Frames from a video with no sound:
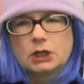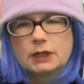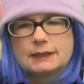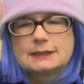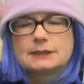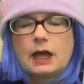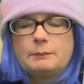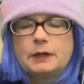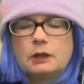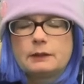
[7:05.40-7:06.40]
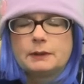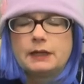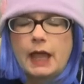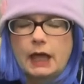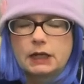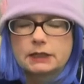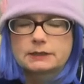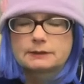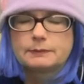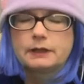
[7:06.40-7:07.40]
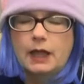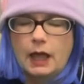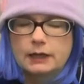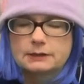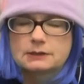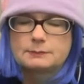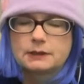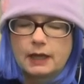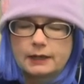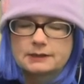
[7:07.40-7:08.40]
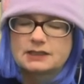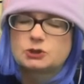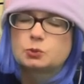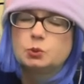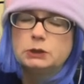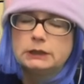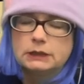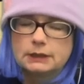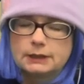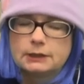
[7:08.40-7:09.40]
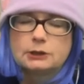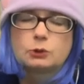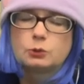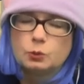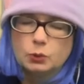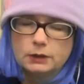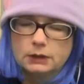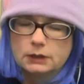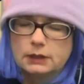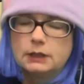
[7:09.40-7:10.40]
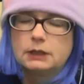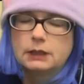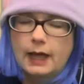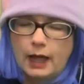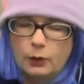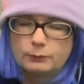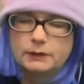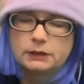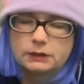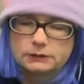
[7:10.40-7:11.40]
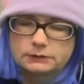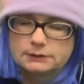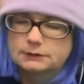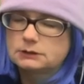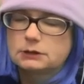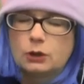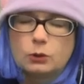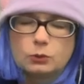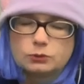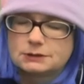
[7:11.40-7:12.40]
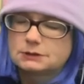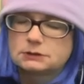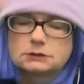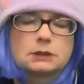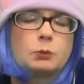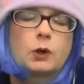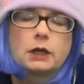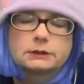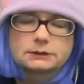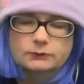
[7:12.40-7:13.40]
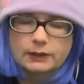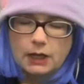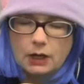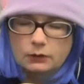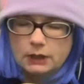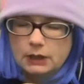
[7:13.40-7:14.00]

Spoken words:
And stop yelling bananas, bananas, bananas. It's really, really loud, minions. Go somewhere else right now.